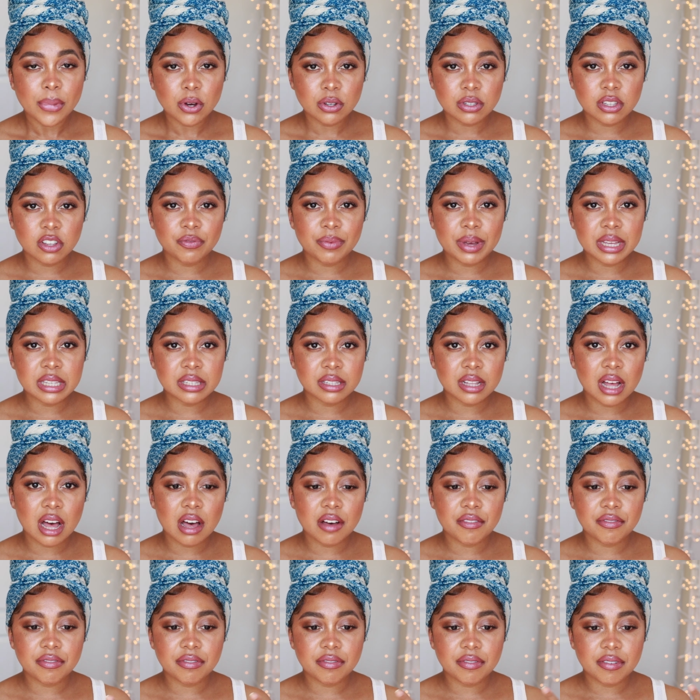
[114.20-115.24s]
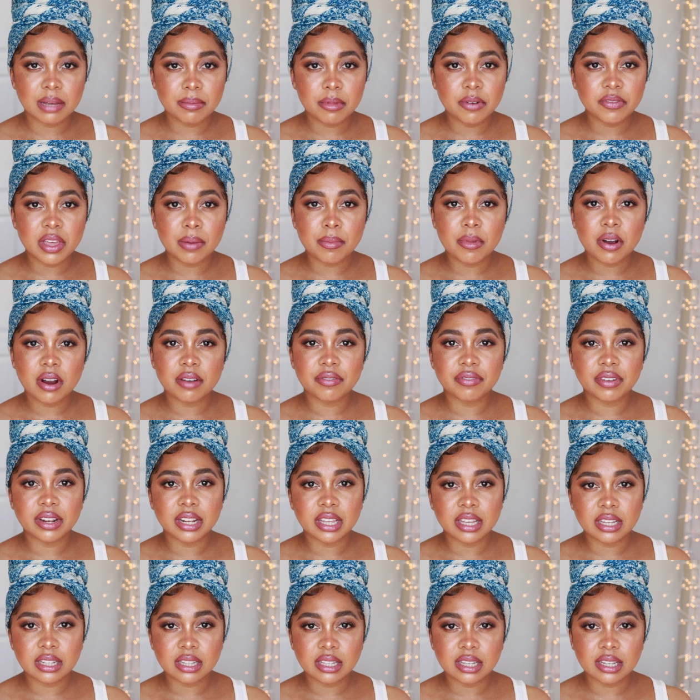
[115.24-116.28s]
most of my stuff some of them are
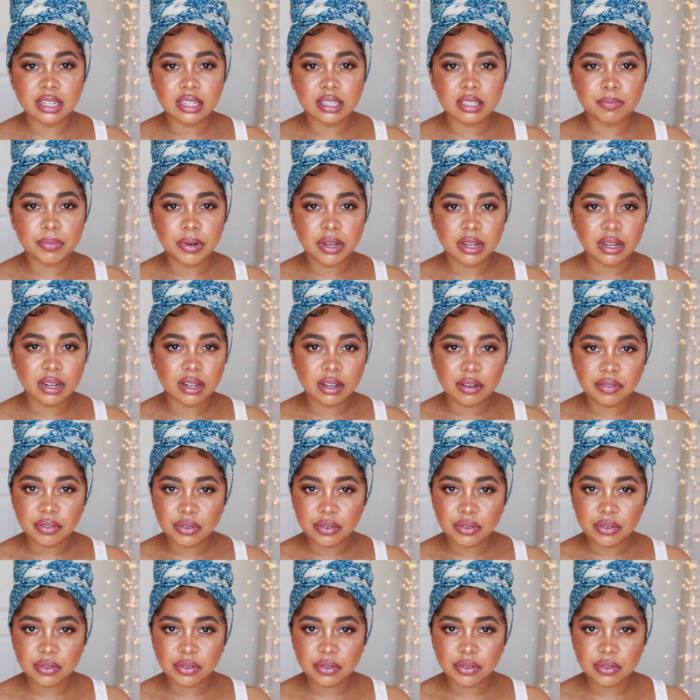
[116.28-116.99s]
affiliate links but